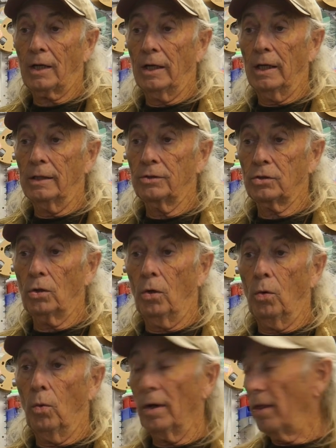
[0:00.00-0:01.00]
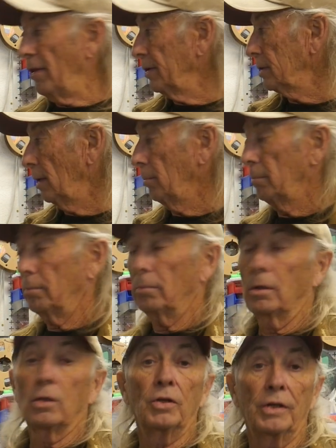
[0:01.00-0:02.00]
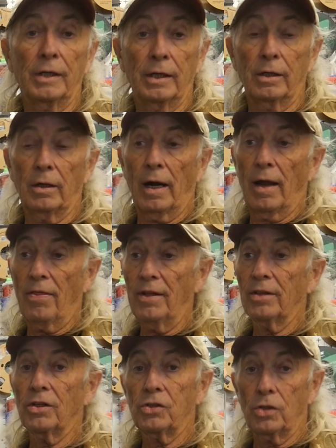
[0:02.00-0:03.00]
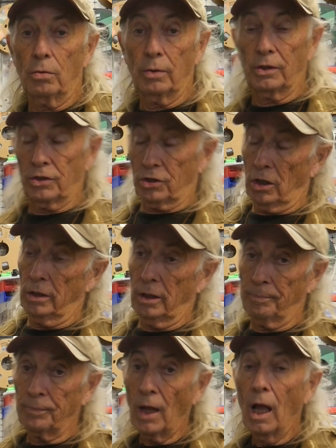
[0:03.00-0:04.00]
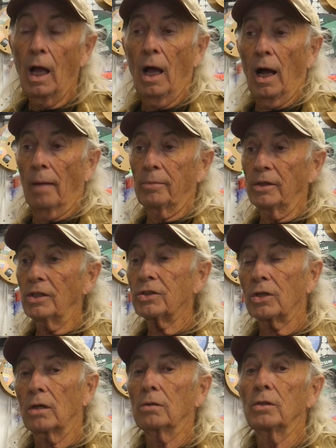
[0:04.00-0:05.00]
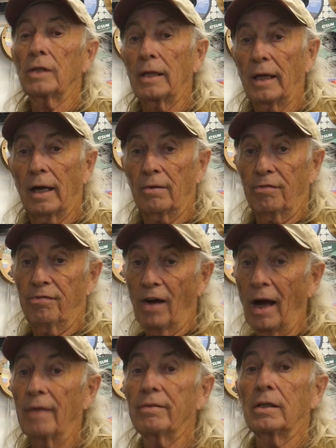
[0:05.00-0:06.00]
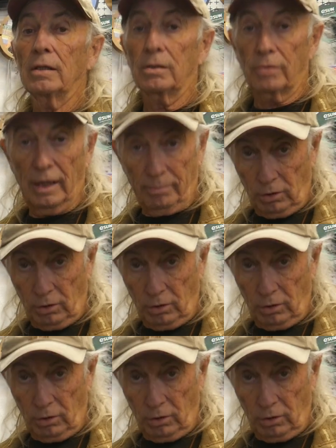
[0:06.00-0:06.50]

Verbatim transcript: And so one of the things I'm learning here, and I think this year we're going to start up, I'm going to start looking at five kilogram